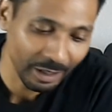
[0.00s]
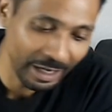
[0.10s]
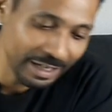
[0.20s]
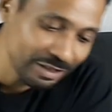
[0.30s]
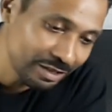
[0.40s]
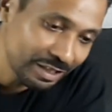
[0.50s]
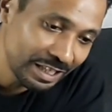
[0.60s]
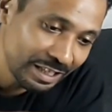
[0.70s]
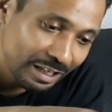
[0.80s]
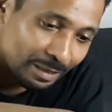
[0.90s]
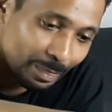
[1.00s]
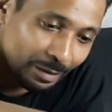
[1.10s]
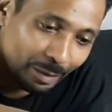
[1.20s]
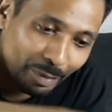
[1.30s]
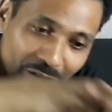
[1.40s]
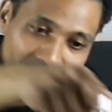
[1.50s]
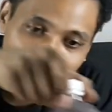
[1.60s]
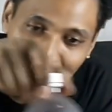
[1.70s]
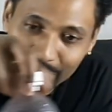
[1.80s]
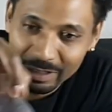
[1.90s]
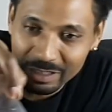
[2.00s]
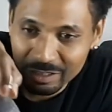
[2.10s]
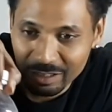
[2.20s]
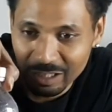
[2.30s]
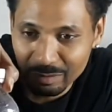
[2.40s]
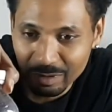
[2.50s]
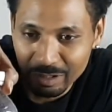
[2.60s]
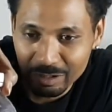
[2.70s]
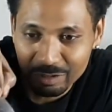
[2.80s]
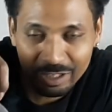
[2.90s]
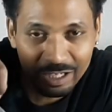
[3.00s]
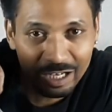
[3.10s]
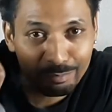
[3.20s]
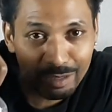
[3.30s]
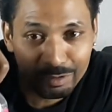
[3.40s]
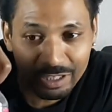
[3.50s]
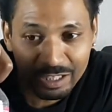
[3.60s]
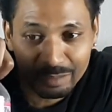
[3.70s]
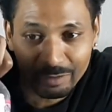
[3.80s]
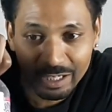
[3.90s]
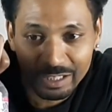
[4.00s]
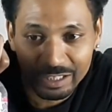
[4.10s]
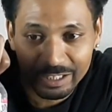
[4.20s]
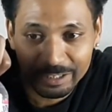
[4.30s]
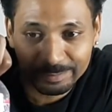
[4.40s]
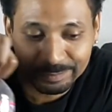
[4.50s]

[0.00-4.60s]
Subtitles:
As you seen, I pulled up this old time bubble gum right here.